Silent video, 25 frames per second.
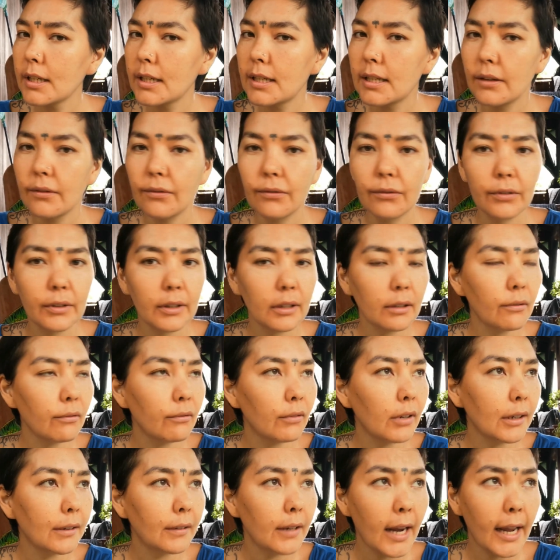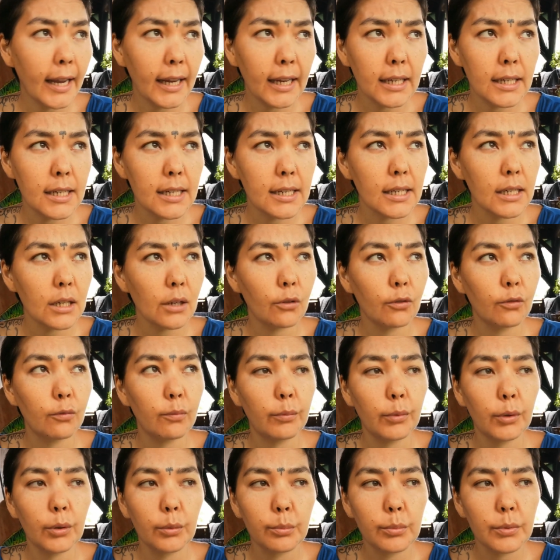different variety of
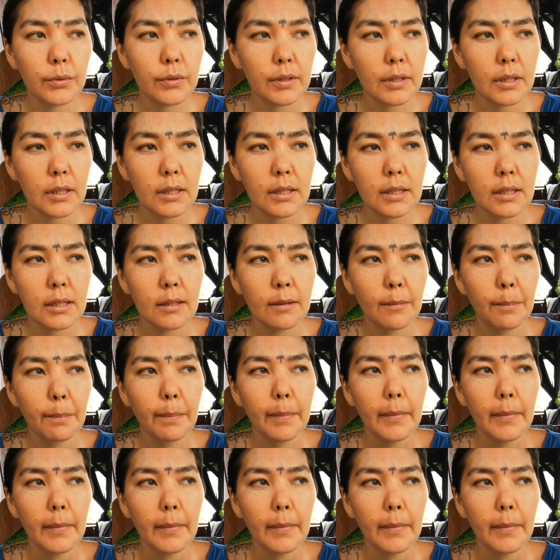purposes,